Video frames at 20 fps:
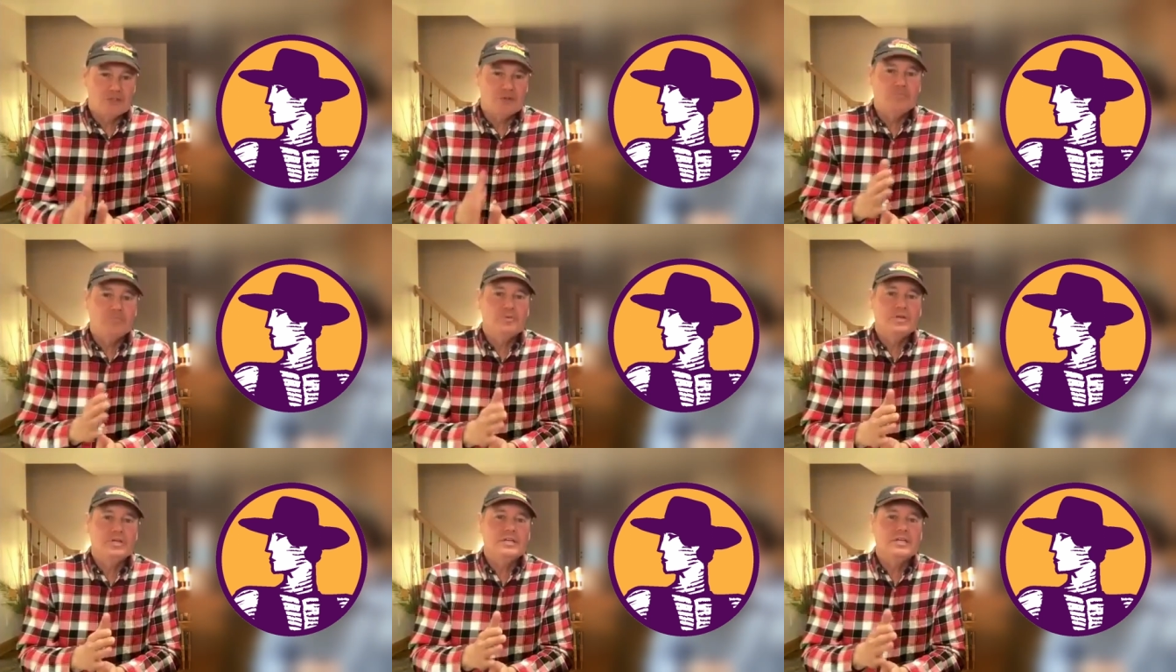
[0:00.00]

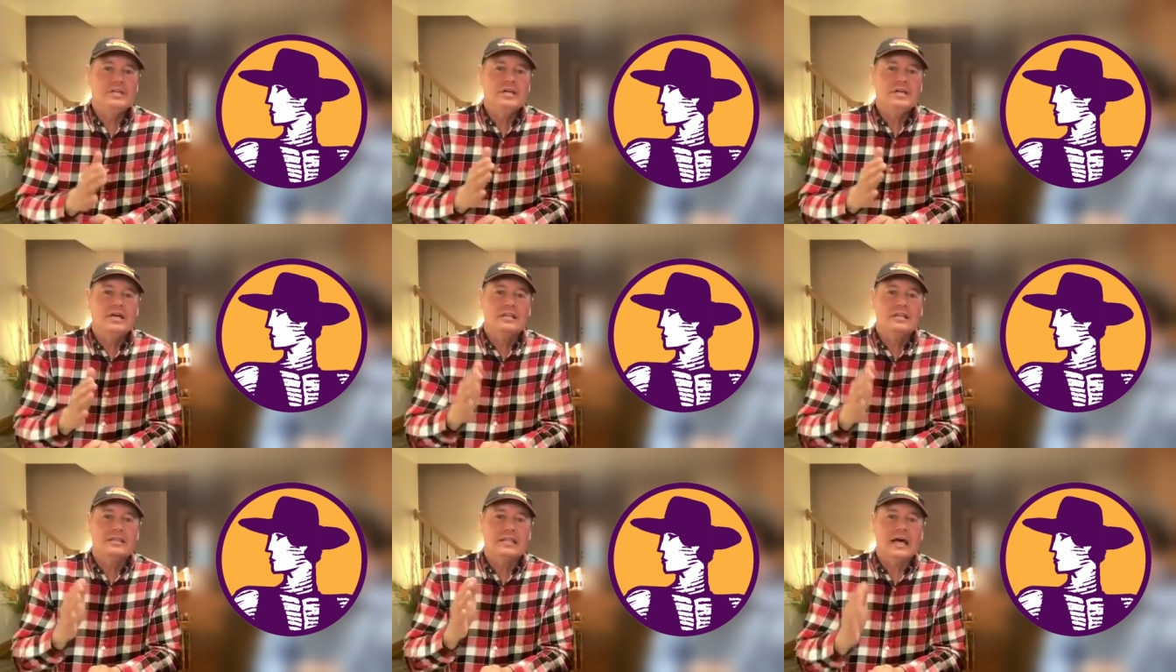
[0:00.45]
To
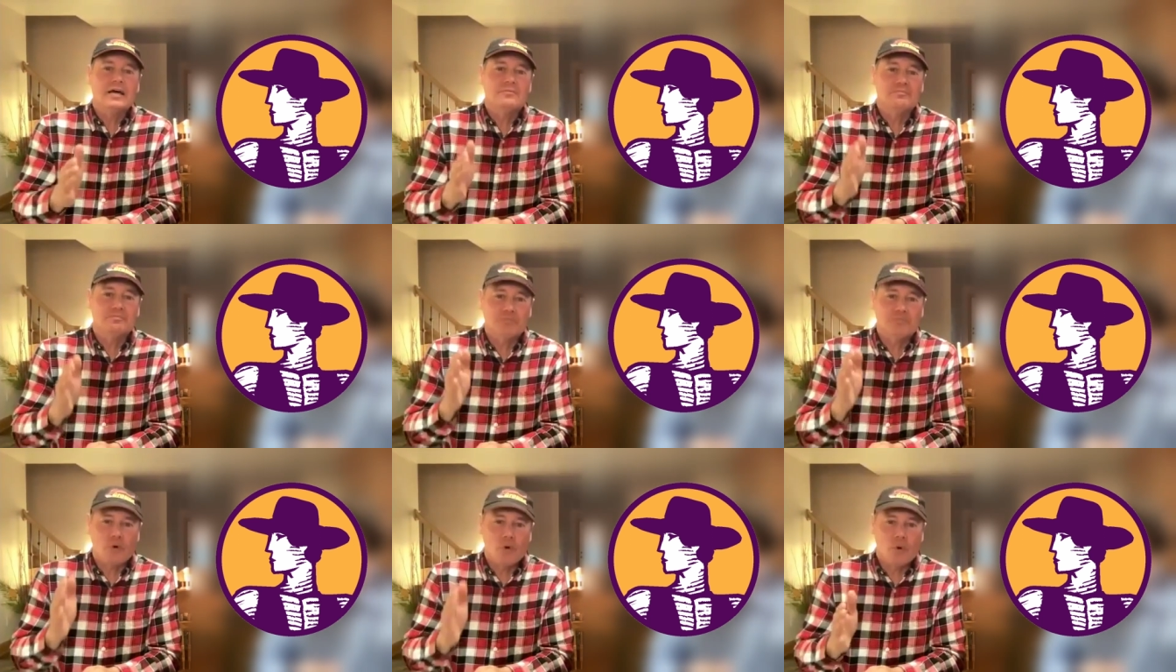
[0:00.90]
me,
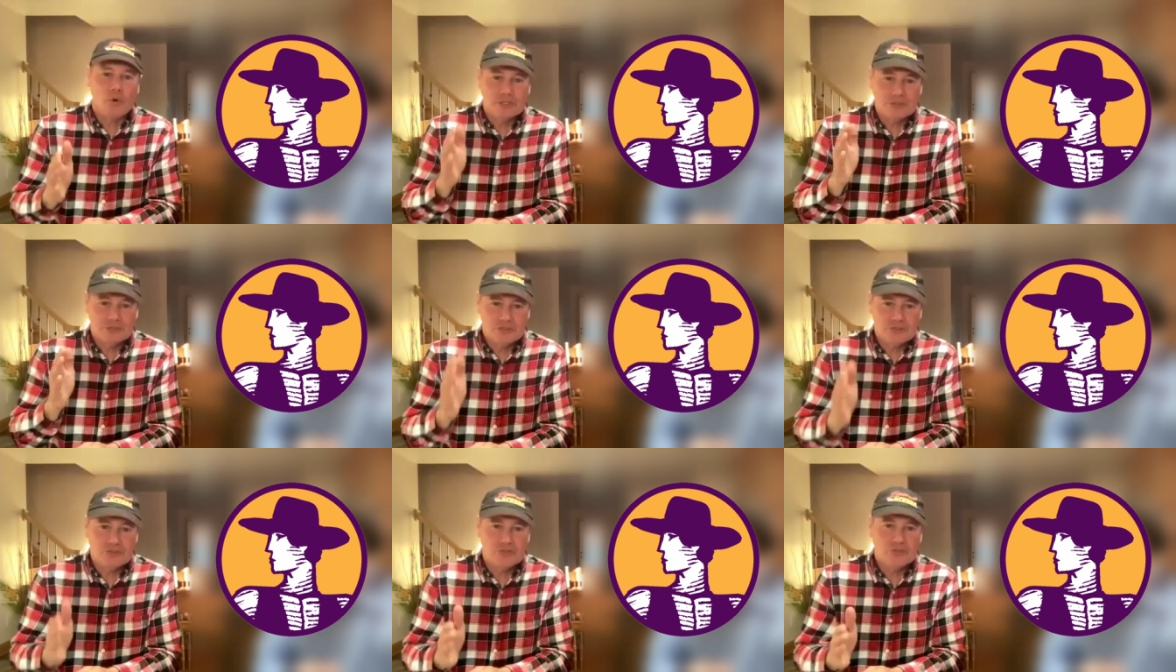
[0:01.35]
that
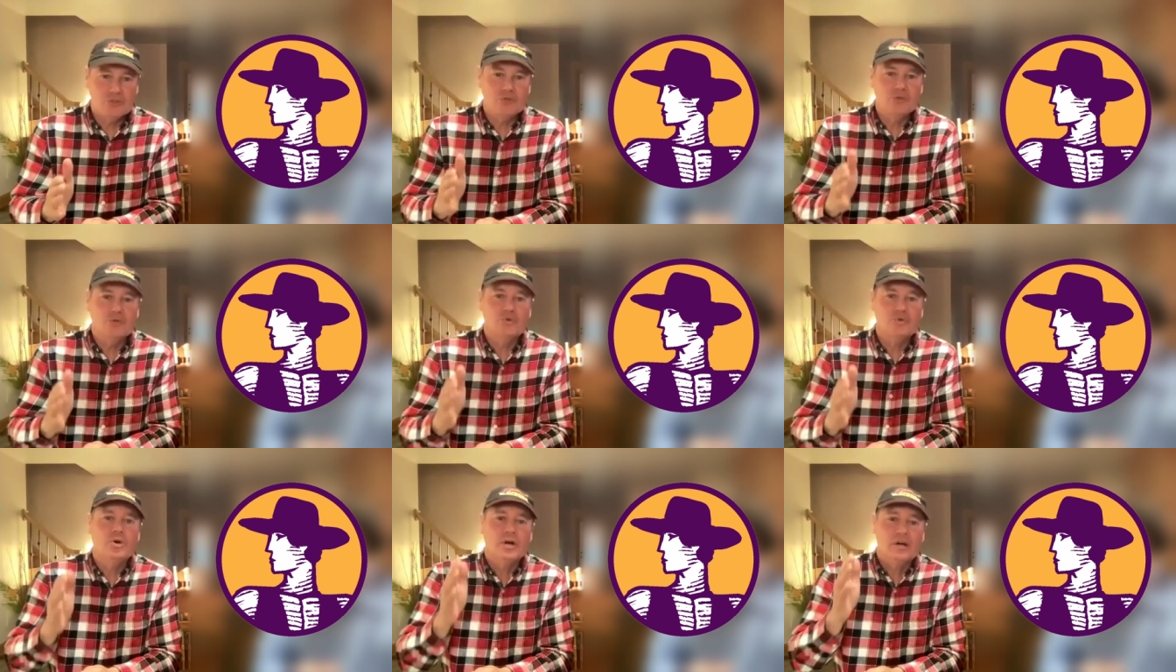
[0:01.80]
points
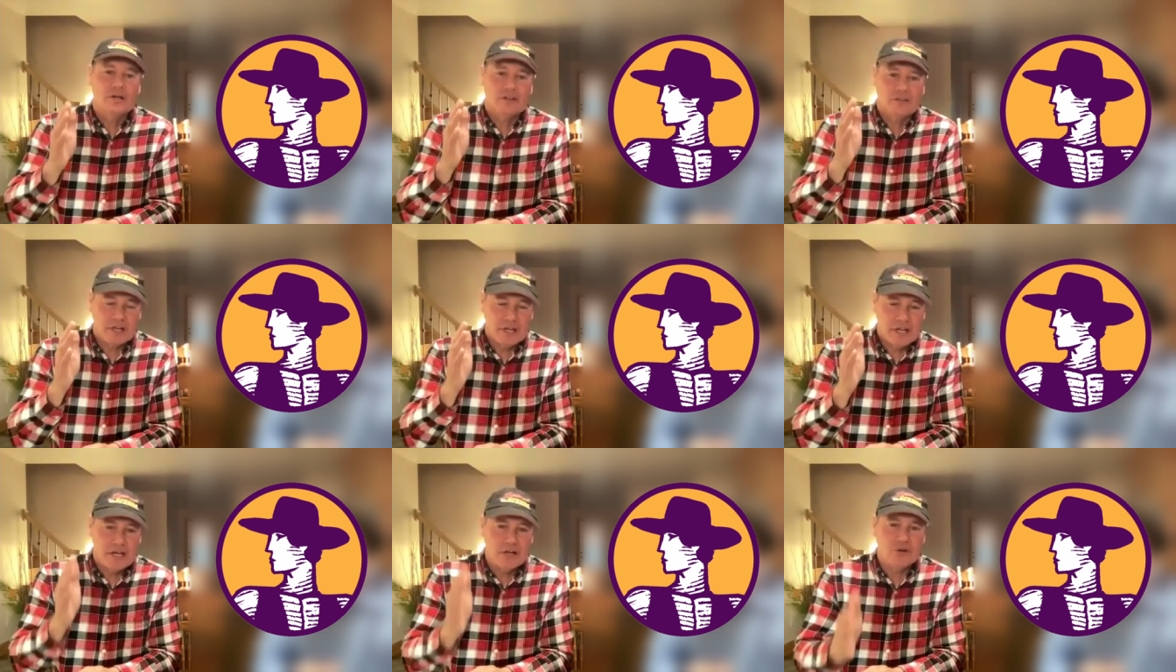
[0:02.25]
to
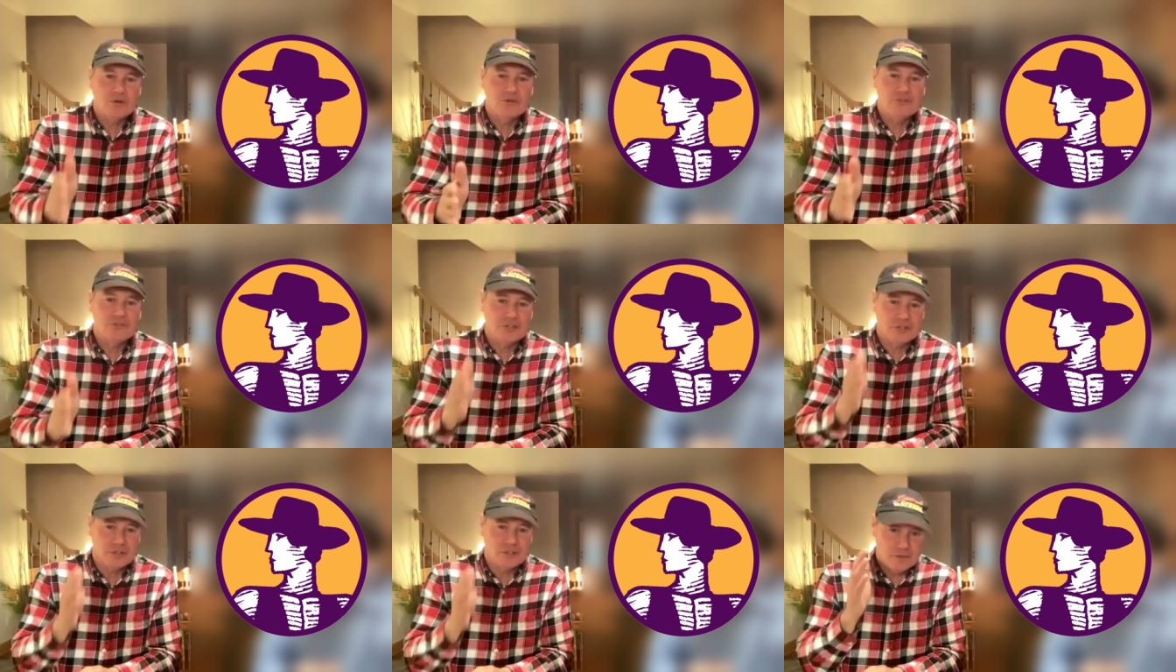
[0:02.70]
the
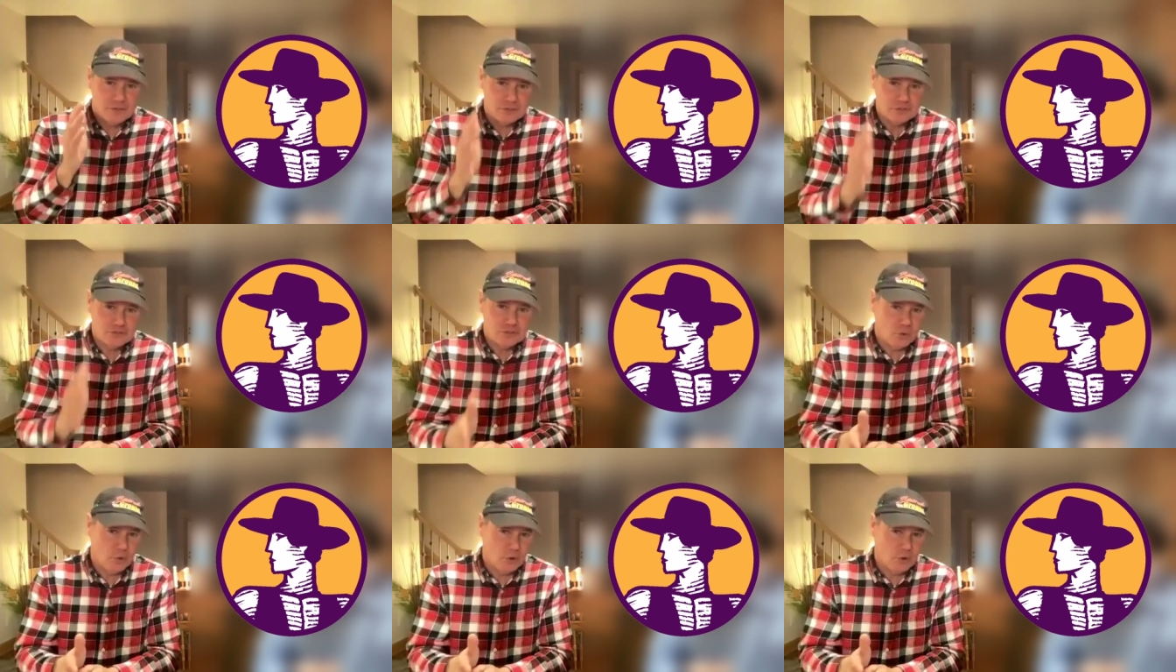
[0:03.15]
health of the
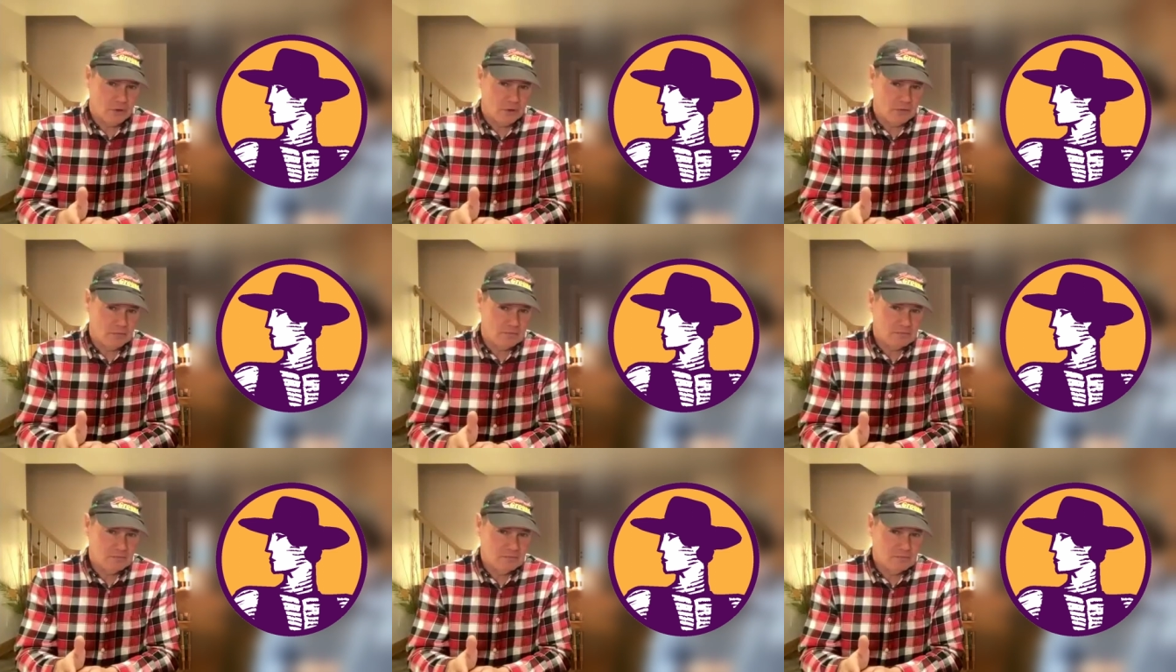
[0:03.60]

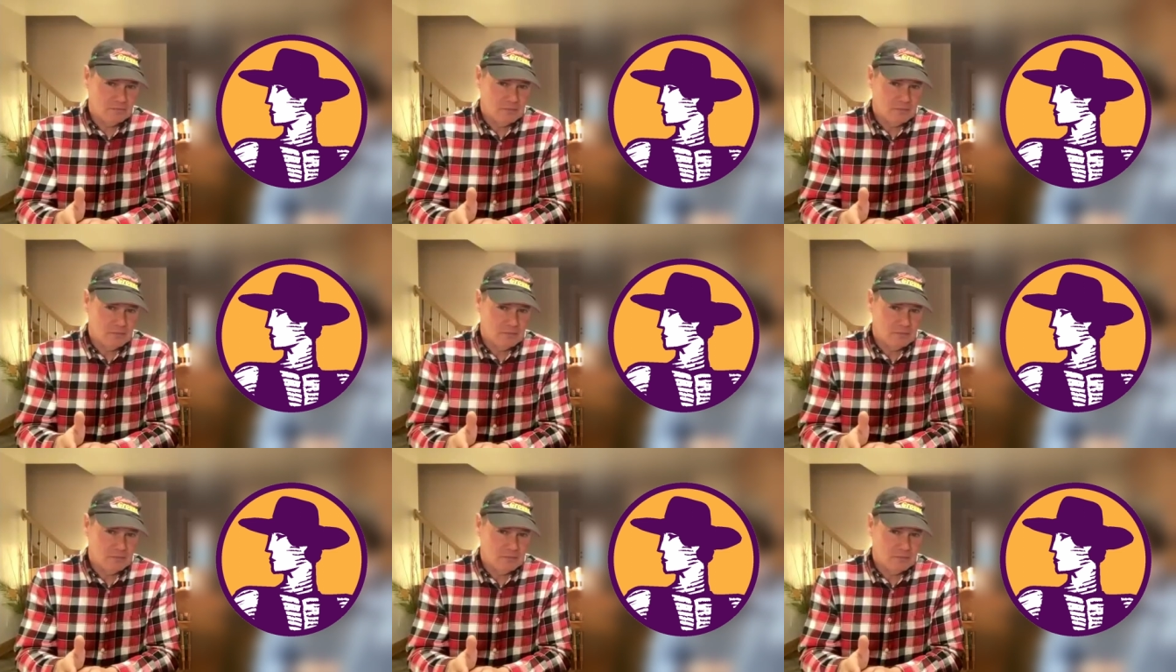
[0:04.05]
soil.